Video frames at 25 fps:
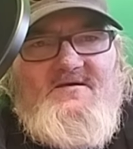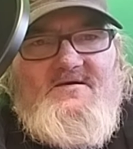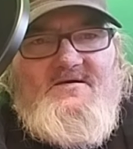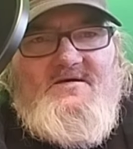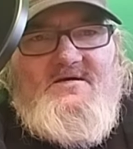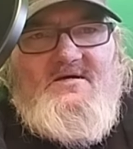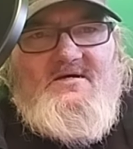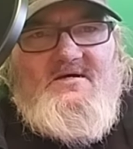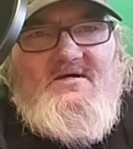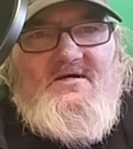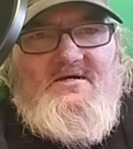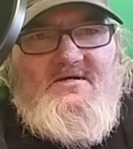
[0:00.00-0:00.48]

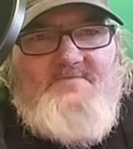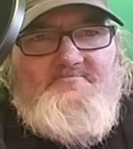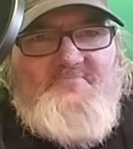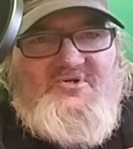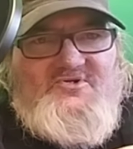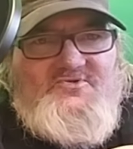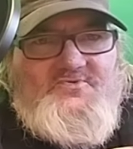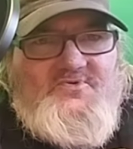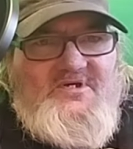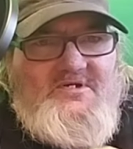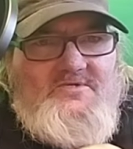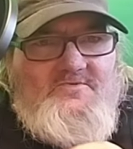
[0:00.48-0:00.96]
uh,
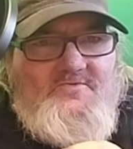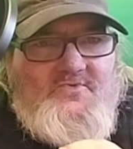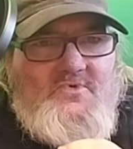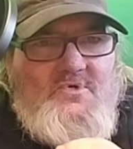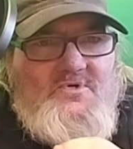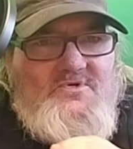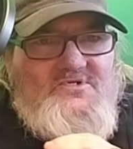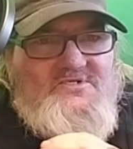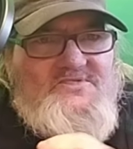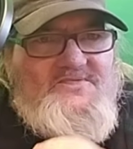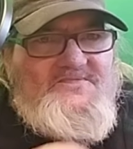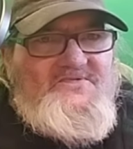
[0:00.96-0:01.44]
between
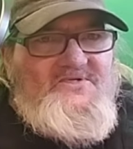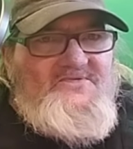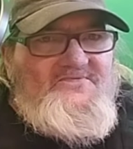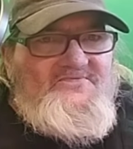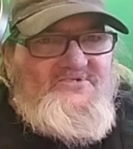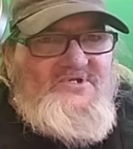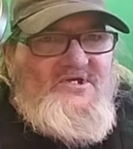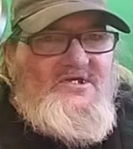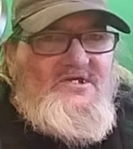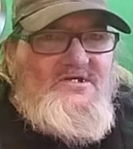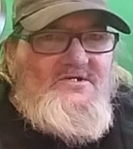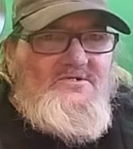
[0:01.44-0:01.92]
rows
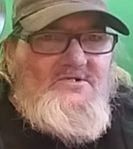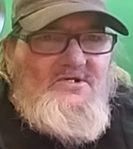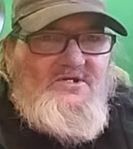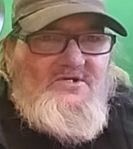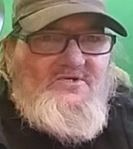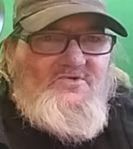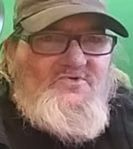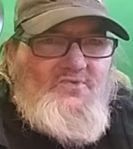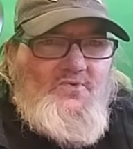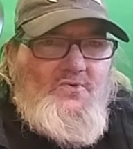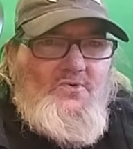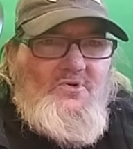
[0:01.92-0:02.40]
15
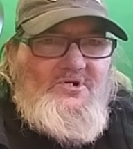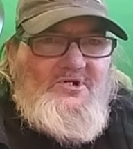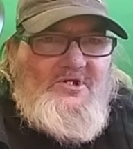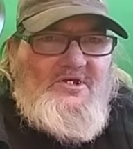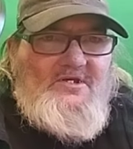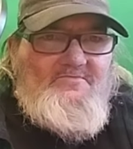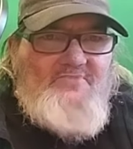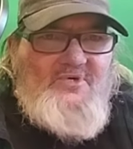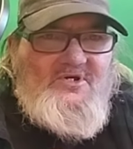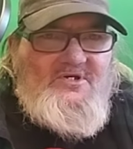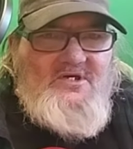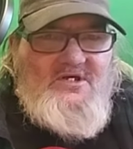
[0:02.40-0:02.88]
and
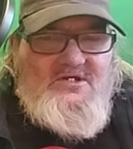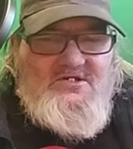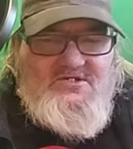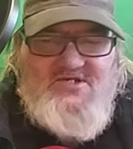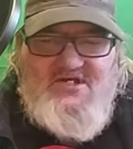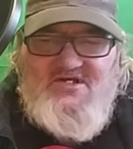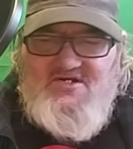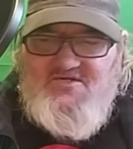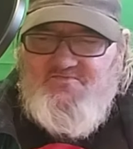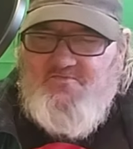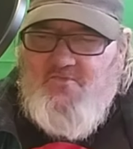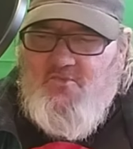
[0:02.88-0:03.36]
20 because
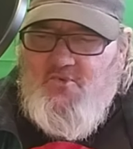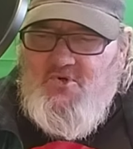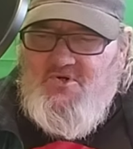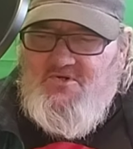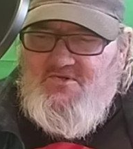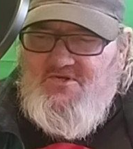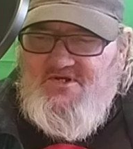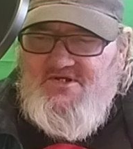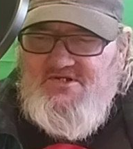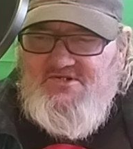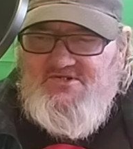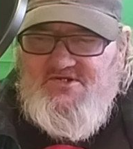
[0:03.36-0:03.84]
that's more or
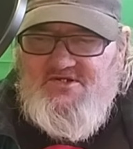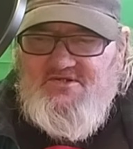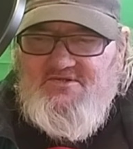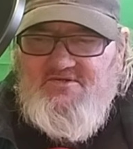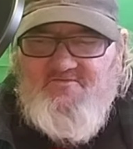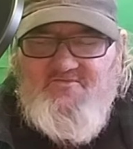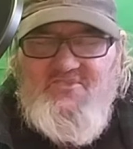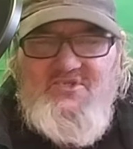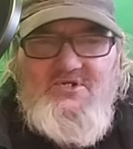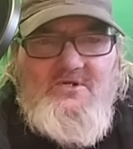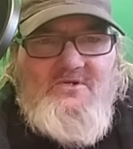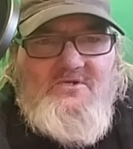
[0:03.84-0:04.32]
less in the
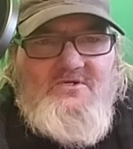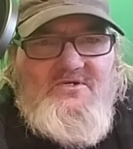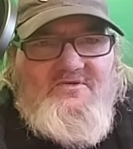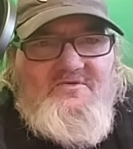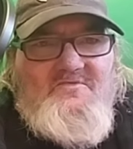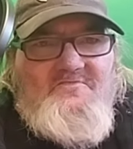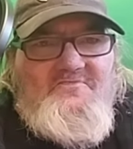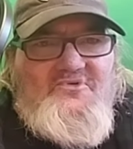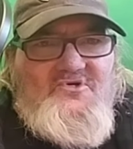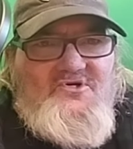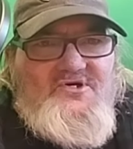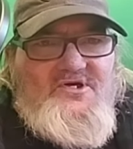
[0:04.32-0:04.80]
middle of the
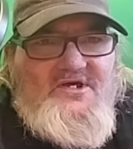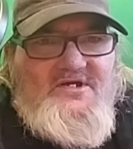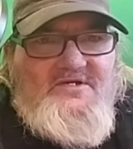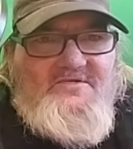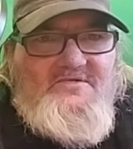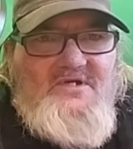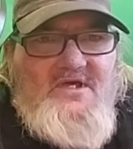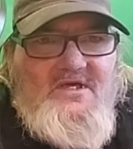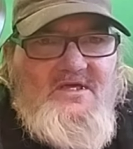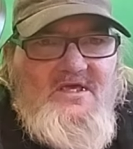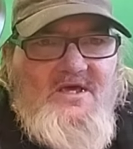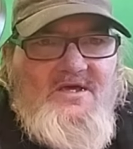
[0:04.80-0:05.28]

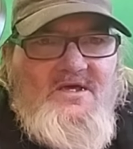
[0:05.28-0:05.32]
plane,